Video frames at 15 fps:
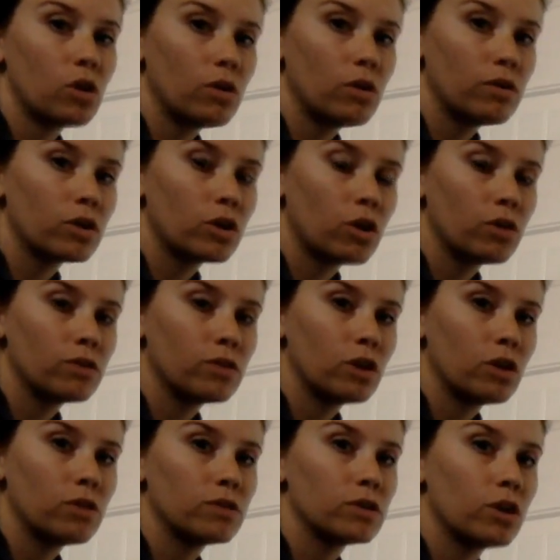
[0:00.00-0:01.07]
over and over and
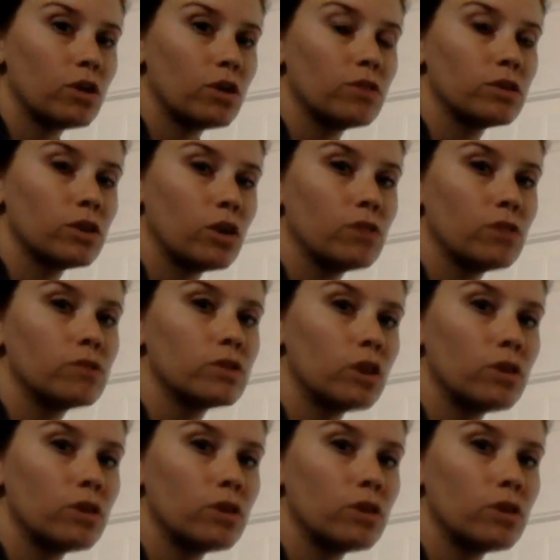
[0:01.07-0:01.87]
over and over and over and